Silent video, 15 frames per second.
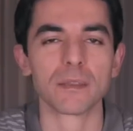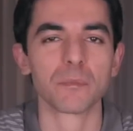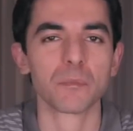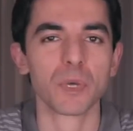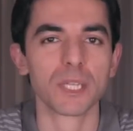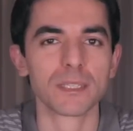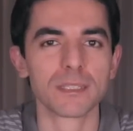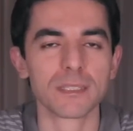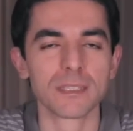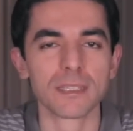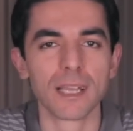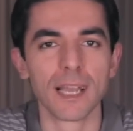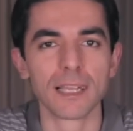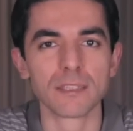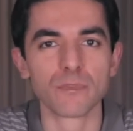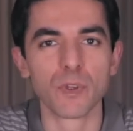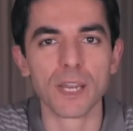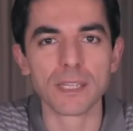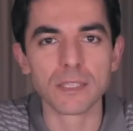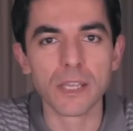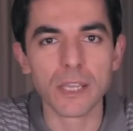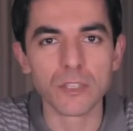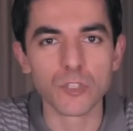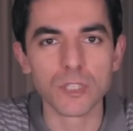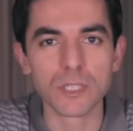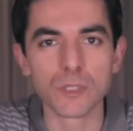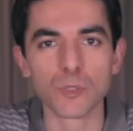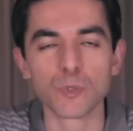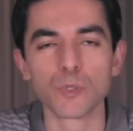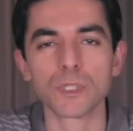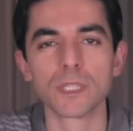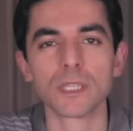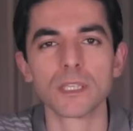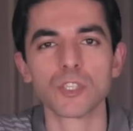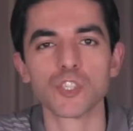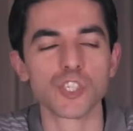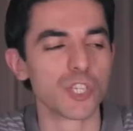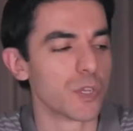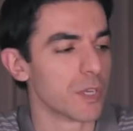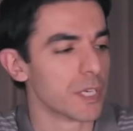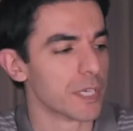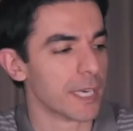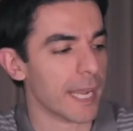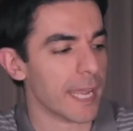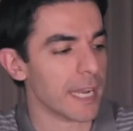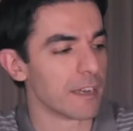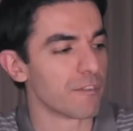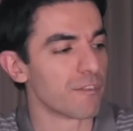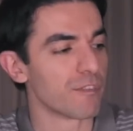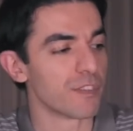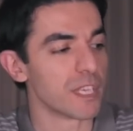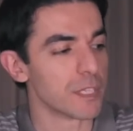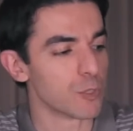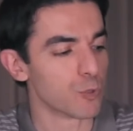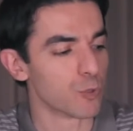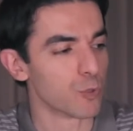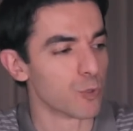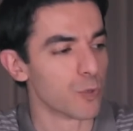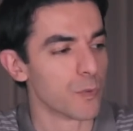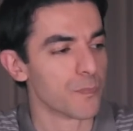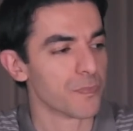but as far as I understood, Zhiyun Crane V2